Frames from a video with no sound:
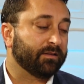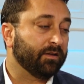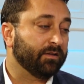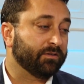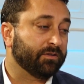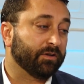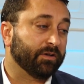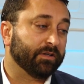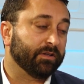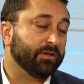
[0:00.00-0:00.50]

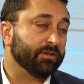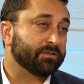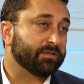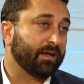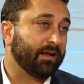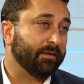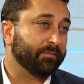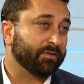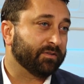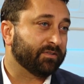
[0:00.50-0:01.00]
during those
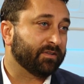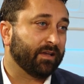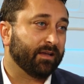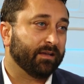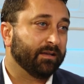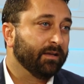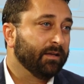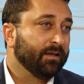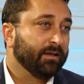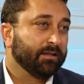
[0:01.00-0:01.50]
times and
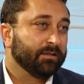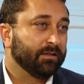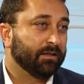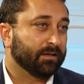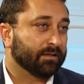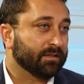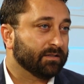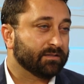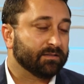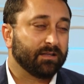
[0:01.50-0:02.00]
say,
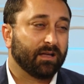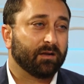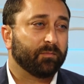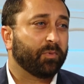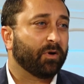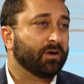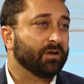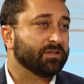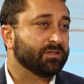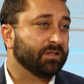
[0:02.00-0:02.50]
look, this is not a
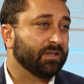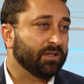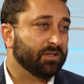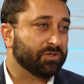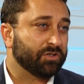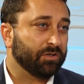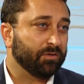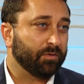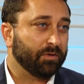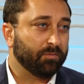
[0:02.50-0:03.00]
partisan
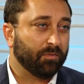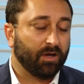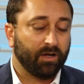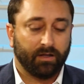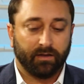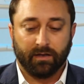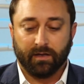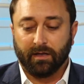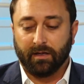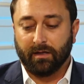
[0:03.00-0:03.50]
issue.
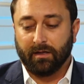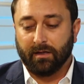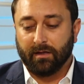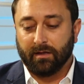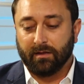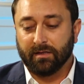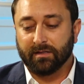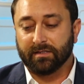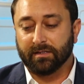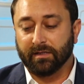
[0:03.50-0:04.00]

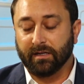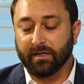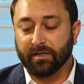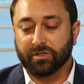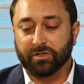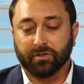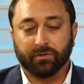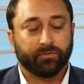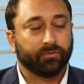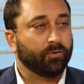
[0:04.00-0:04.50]
This is an
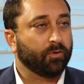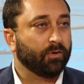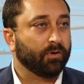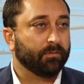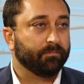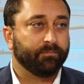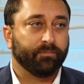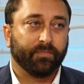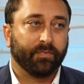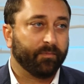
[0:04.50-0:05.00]
issue
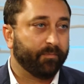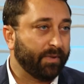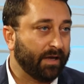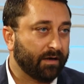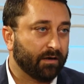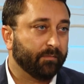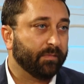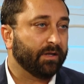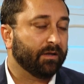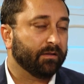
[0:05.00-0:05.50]
for the
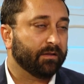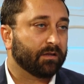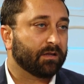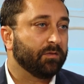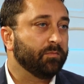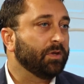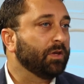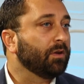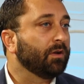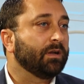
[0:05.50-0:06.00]
betterment of the
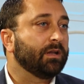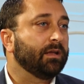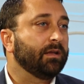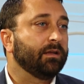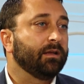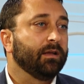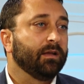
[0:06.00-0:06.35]
community.